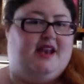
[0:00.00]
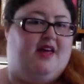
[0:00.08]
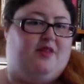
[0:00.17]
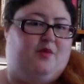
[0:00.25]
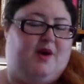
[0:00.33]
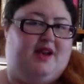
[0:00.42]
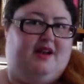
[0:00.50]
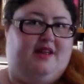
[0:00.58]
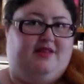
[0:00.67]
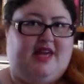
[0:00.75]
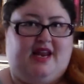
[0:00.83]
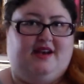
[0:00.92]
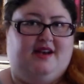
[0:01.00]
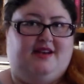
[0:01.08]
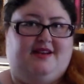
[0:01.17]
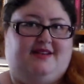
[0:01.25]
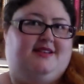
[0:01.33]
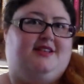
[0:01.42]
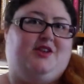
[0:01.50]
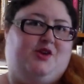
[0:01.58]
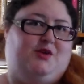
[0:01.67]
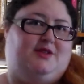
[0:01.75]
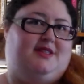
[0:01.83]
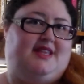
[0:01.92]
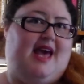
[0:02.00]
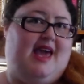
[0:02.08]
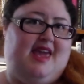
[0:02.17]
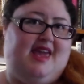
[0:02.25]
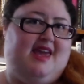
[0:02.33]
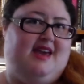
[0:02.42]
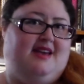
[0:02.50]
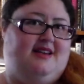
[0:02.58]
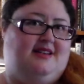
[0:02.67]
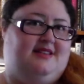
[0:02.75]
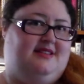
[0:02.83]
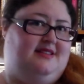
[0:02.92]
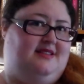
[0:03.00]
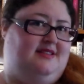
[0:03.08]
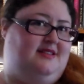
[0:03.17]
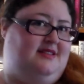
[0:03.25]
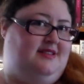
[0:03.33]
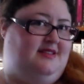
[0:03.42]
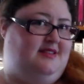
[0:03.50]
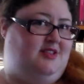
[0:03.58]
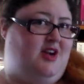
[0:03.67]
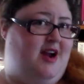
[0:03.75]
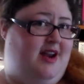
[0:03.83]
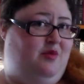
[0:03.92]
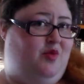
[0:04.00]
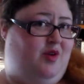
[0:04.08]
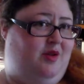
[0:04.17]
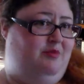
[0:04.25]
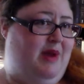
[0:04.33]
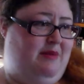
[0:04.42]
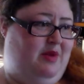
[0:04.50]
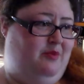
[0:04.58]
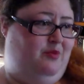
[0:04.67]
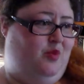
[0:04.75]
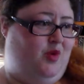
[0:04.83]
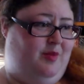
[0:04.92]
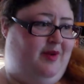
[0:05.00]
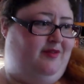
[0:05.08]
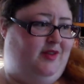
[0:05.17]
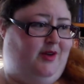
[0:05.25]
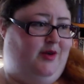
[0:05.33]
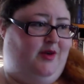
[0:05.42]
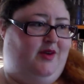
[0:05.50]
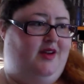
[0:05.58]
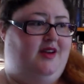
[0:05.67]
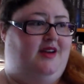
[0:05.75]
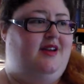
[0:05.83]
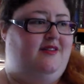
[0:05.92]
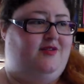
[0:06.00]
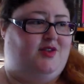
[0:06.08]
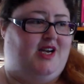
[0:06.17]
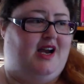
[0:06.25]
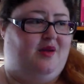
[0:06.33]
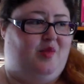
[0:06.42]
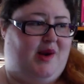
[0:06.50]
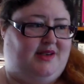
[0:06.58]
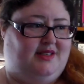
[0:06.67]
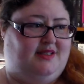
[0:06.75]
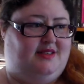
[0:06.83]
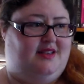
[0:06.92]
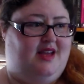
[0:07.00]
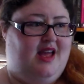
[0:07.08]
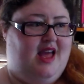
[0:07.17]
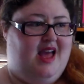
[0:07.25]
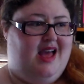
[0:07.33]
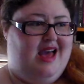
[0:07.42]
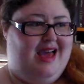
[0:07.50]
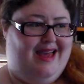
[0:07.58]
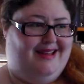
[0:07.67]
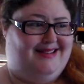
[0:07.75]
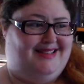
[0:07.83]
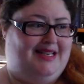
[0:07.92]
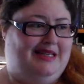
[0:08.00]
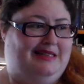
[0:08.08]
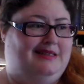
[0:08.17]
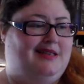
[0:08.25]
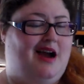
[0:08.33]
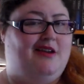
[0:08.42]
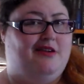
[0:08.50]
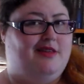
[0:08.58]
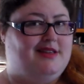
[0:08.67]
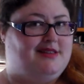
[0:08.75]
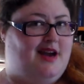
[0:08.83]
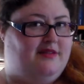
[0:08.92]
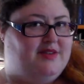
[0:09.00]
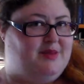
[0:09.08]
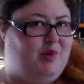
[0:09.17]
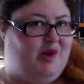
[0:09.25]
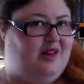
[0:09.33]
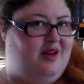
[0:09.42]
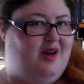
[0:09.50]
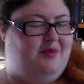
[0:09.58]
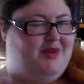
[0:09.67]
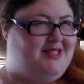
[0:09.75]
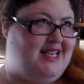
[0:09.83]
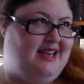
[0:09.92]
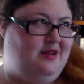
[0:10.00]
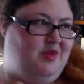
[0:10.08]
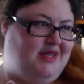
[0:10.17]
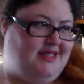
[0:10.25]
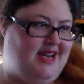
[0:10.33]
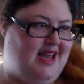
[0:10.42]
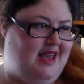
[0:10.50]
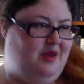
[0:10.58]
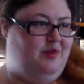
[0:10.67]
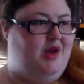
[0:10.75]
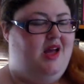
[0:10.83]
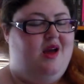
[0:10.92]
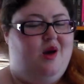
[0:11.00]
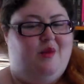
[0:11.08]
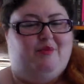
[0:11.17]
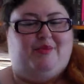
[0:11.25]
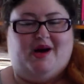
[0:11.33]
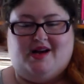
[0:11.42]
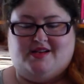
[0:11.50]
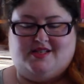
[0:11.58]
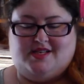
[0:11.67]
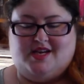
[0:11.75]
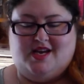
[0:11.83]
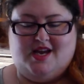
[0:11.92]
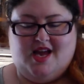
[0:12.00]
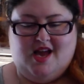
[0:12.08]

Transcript: another one then uses a tiny baby water buffalo for target practice. And I know that's kind of a spoiler, I'm not saying anybody's name, but